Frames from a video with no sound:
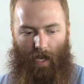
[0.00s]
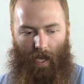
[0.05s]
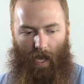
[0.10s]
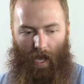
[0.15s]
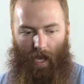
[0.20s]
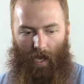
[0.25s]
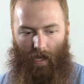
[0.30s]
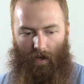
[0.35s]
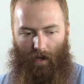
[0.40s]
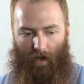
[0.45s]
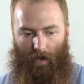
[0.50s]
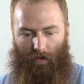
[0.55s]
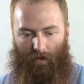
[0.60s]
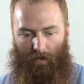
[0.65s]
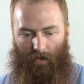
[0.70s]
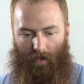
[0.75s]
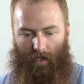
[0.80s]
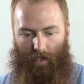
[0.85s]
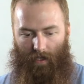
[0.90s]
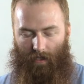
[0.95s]
And other
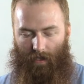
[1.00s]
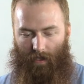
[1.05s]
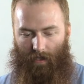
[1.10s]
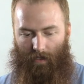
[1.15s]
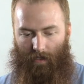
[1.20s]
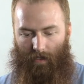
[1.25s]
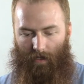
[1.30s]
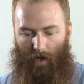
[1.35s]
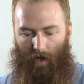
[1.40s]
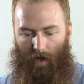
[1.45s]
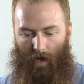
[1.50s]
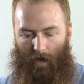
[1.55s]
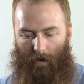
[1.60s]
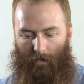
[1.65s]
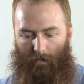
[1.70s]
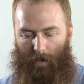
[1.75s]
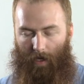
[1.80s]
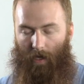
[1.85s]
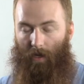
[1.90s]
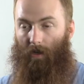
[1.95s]
things as a
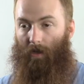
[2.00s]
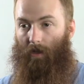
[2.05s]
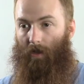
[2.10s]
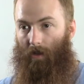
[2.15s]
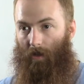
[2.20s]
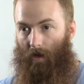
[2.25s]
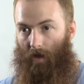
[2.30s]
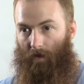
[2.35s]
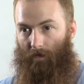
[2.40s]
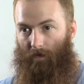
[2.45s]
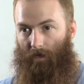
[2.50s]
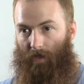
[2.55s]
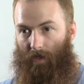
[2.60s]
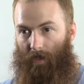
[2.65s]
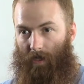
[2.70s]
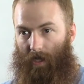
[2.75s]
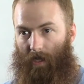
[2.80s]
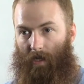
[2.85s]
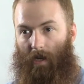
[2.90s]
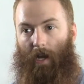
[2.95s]
top,
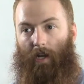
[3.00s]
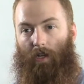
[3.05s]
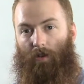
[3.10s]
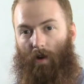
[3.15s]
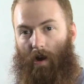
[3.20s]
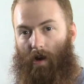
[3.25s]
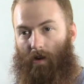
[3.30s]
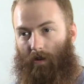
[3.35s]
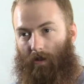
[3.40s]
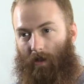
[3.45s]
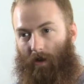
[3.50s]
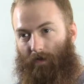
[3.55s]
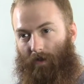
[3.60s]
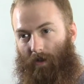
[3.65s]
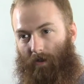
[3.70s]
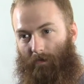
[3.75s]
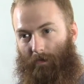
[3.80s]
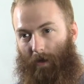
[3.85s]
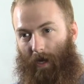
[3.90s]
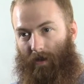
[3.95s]
gloves. Nitrile gloves are
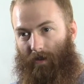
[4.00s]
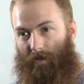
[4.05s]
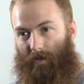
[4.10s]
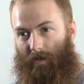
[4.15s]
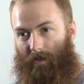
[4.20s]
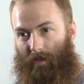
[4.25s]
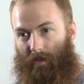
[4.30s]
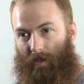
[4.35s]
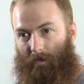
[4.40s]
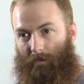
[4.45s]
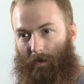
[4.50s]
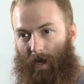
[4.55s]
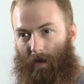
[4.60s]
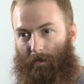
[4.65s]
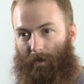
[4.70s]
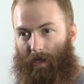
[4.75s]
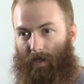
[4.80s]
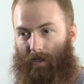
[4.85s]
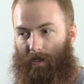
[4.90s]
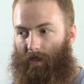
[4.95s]
the best, in my
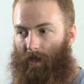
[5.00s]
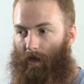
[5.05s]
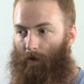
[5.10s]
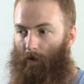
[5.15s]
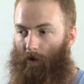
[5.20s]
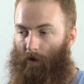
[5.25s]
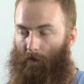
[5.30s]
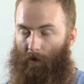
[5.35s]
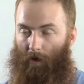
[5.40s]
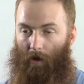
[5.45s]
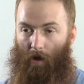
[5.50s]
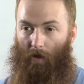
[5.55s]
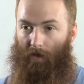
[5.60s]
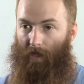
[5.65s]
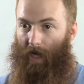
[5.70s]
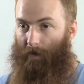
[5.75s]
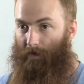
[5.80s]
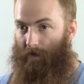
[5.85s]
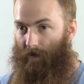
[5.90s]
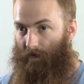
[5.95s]
opinion. They work with all
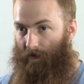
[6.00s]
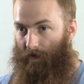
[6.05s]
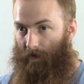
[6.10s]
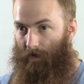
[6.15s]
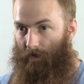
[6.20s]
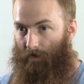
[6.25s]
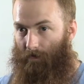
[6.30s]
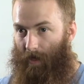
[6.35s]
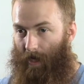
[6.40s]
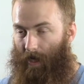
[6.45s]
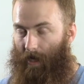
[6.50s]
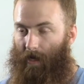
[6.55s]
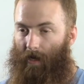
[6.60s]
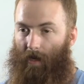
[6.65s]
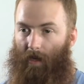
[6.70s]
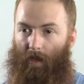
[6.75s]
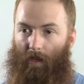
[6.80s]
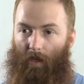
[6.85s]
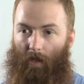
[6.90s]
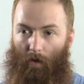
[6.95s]
types of lube.
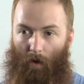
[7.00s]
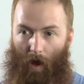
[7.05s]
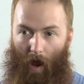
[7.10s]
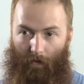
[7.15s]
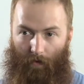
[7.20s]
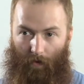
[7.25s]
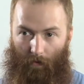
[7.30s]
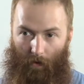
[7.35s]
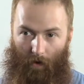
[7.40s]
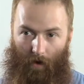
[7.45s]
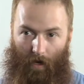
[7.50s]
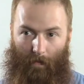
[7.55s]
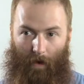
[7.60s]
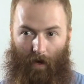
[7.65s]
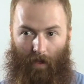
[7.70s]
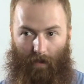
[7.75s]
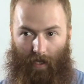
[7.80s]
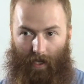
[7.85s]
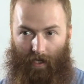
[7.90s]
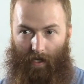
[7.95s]
You don't have to worry about a
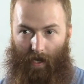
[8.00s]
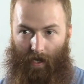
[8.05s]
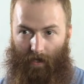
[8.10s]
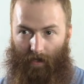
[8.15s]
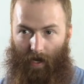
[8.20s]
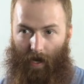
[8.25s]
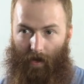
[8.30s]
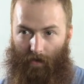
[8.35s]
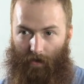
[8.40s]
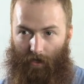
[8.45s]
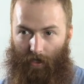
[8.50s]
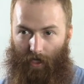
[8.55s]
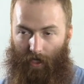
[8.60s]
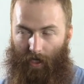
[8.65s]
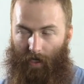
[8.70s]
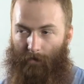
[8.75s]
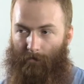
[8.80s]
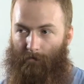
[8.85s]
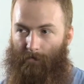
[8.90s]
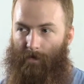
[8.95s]
latex
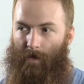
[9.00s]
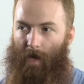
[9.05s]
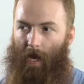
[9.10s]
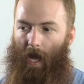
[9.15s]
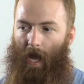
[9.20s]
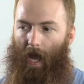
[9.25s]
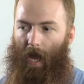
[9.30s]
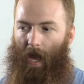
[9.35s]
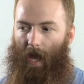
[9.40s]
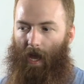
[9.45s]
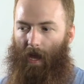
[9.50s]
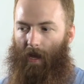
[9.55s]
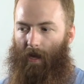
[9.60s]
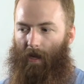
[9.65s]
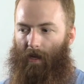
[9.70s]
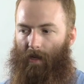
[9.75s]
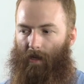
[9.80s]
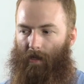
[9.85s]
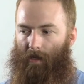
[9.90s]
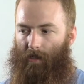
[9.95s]
allergy,
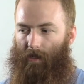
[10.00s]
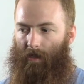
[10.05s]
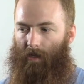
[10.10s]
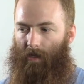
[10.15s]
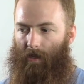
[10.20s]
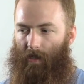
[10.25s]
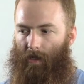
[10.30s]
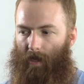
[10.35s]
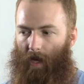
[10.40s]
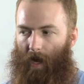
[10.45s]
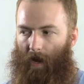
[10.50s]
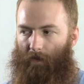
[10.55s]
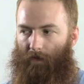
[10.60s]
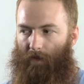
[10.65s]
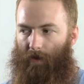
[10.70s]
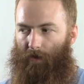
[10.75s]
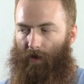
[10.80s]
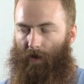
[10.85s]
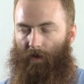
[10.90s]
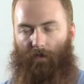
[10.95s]
and I
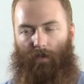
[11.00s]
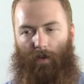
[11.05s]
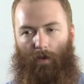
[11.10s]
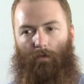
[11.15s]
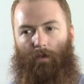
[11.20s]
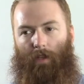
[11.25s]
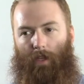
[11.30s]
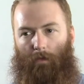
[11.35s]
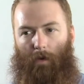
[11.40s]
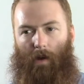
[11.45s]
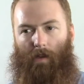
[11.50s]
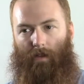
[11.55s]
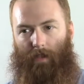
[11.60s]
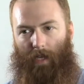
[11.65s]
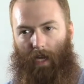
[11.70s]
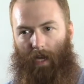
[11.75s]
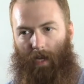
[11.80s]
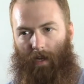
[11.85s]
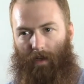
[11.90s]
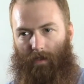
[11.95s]
feel they fit really well in the
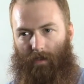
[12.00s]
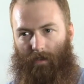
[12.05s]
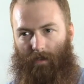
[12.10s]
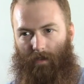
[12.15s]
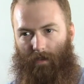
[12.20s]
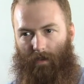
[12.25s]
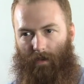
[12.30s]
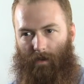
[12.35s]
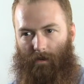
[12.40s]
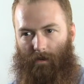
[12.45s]
hands.